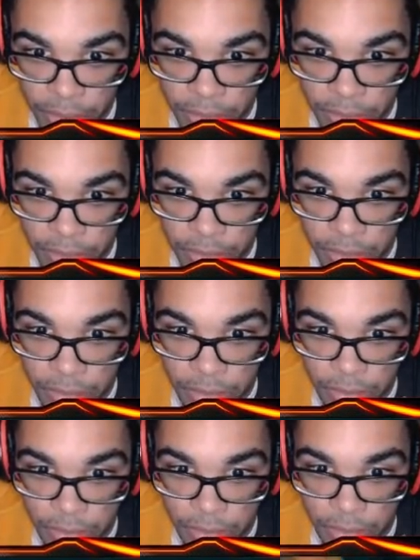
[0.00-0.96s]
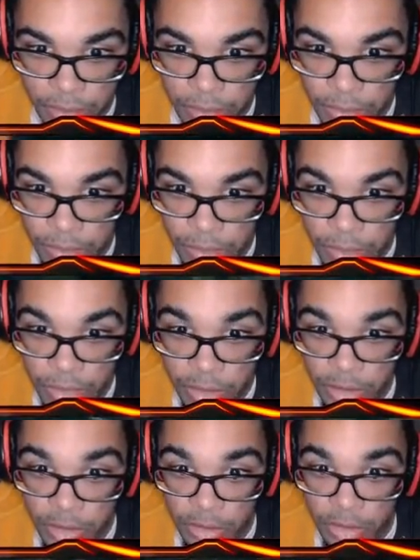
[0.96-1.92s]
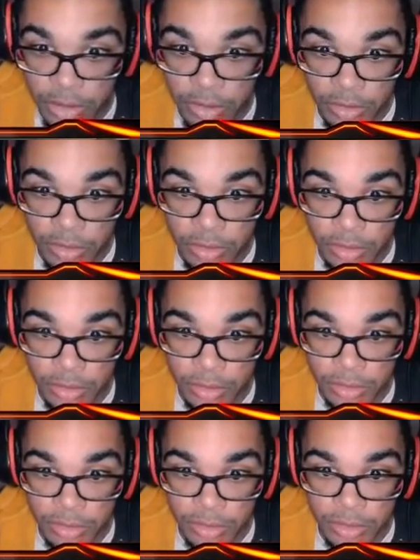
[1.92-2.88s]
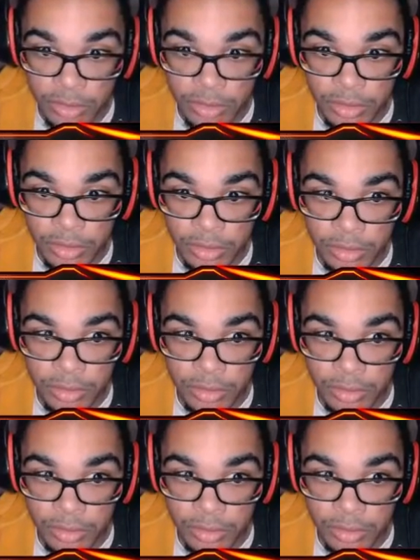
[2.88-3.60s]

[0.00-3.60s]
[no speech]